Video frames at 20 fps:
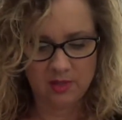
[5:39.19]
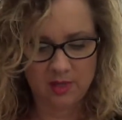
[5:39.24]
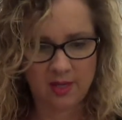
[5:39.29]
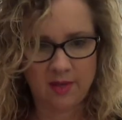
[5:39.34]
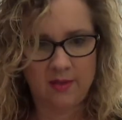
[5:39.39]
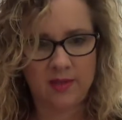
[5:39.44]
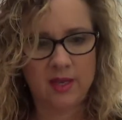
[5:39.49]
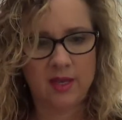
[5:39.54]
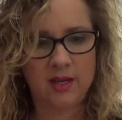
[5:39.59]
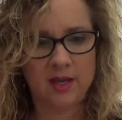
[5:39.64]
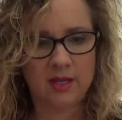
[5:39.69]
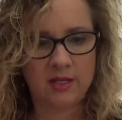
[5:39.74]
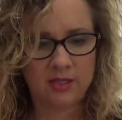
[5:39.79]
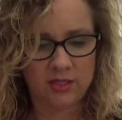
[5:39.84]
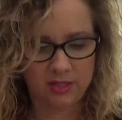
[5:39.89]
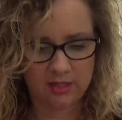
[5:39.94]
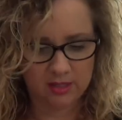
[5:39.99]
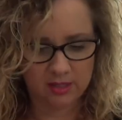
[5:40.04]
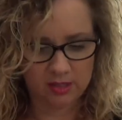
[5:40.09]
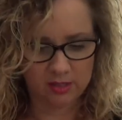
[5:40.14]
And then I
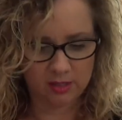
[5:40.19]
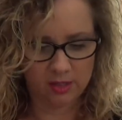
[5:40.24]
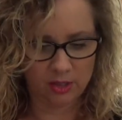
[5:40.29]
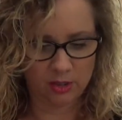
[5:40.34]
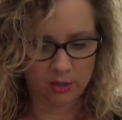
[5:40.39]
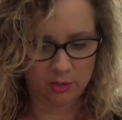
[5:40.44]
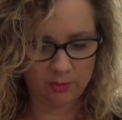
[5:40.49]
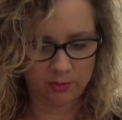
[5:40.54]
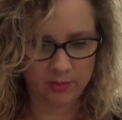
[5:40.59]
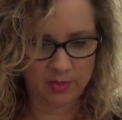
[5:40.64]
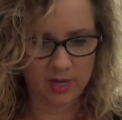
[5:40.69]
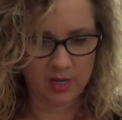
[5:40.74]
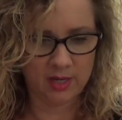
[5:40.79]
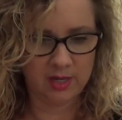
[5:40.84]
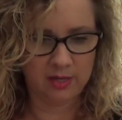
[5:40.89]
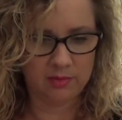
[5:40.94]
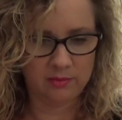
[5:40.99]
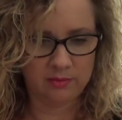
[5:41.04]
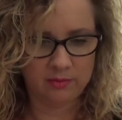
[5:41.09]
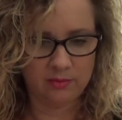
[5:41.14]
just scoop
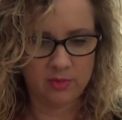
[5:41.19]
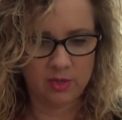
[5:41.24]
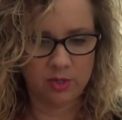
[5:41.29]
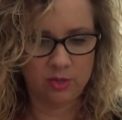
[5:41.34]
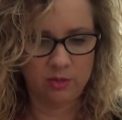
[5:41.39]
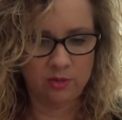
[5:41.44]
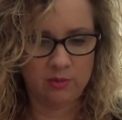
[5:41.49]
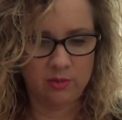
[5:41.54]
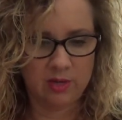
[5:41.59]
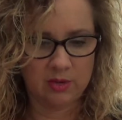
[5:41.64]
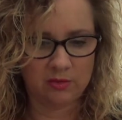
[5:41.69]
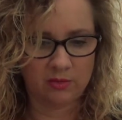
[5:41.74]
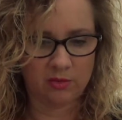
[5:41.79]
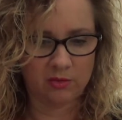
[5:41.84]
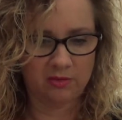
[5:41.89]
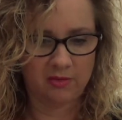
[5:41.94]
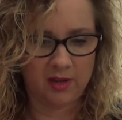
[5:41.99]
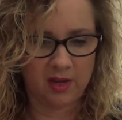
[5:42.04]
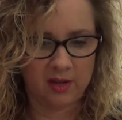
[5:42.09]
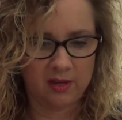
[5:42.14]
my new
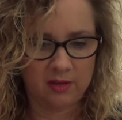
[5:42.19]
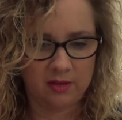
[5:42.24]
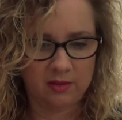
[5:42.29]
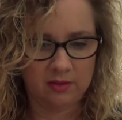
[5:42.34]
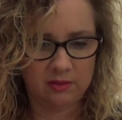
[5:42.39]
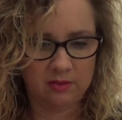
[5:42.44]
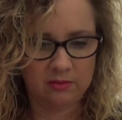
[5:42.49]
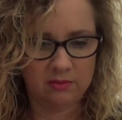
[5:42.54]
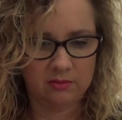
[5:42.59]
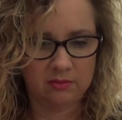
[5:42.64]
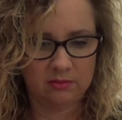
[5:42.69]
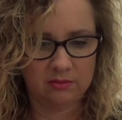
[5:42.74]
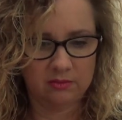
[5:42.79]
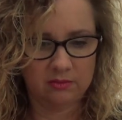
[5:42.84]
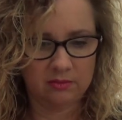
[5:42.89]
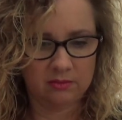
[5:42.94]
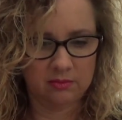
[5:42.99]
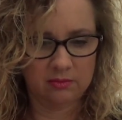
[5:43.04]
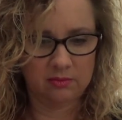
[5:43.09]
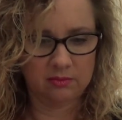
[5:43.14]
mineral veil
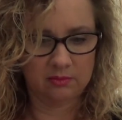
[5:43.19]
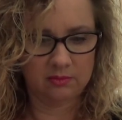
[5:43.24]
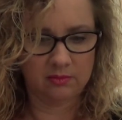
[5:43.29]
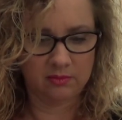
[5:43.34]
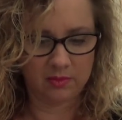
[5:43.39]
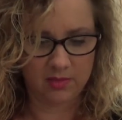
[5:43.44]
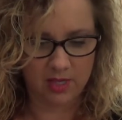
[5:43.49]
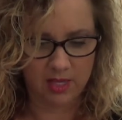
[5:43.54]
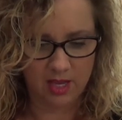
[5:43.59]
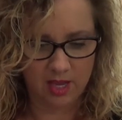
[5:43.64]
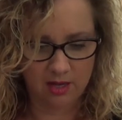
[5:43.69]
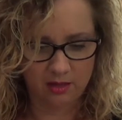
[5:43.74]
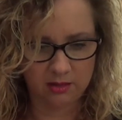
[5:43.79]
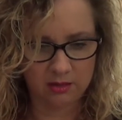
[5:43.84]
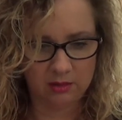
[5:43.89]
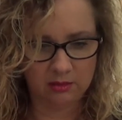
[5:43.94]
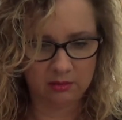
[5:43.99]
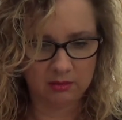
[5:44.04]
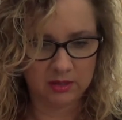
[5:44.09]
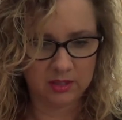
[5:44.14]

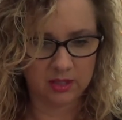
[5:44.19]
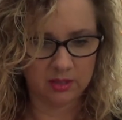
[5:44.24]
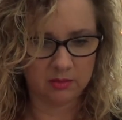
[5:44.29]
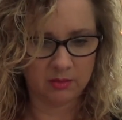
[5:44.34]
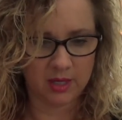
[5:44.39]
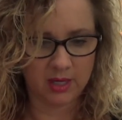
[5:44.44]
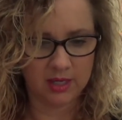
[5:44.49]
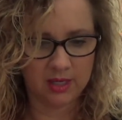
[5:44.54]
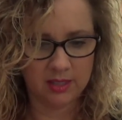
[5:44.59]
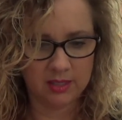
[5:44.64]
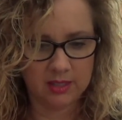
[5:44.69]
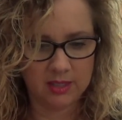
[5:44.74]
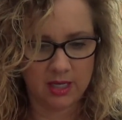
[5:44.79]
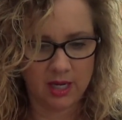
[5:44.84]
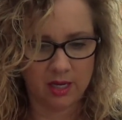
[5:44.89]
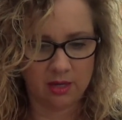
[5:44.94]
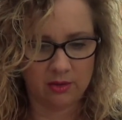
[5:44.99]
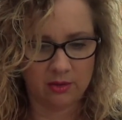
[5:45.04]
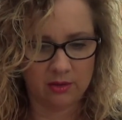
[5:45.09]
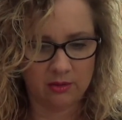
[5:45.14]
into my
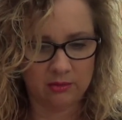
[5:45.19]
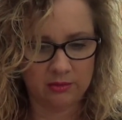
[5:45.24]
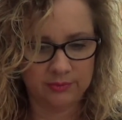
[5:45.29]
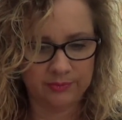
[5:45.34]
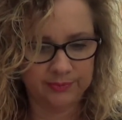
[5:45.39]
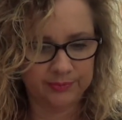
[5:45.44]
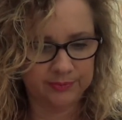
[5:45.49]
container.